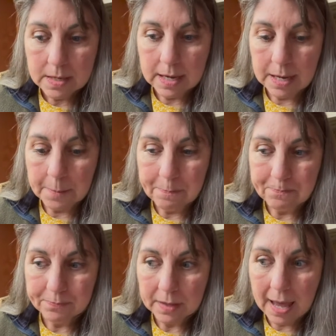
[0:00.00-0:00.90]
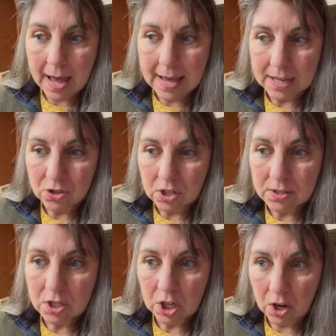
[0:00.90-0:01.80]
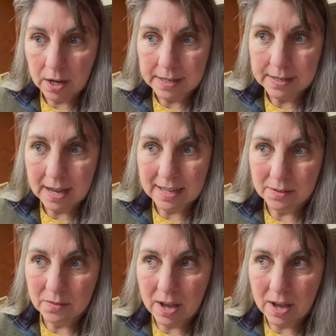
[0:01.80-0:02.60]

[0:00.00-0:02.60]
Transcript: Um, I had just gone, I had,